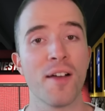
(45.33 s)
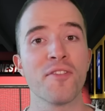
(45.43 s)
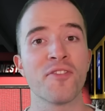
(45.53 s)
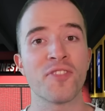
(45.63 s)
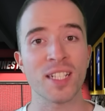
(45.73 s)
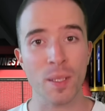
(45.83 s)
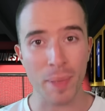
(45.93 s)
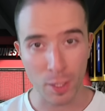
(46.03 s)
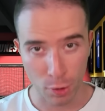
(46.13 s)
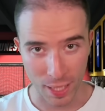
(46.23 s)

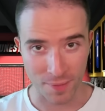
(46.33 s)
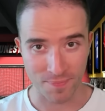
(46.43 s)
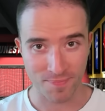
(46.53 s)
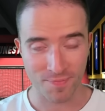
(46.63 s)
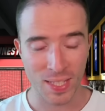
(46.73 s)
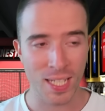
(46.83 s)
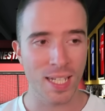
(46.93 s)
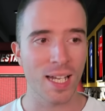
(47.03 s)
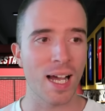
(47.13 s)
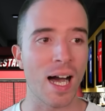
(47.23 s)
Fenerbahce.
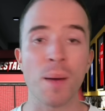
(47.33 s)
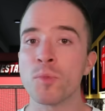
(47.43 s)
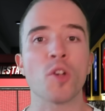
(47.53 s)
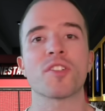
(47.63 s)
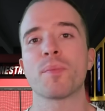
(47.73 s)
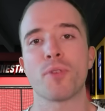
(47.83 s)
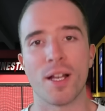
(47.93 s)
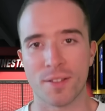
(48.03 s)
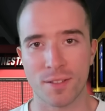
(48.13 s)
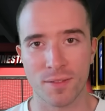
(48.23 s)
I'm not
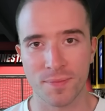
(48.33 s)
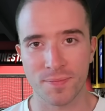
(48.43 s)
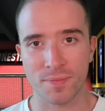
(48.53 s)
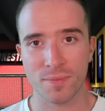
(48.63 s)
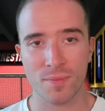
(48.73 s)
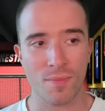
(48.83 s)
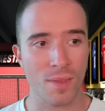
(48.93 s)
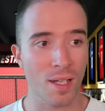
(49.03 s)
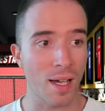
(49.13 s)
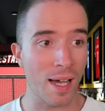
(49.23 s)
surprised.
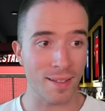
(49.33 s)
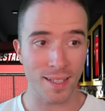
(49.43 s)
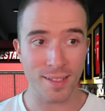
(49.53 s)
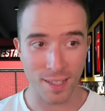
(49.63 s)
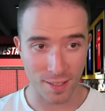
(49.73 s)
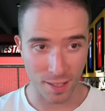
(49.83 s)
I said this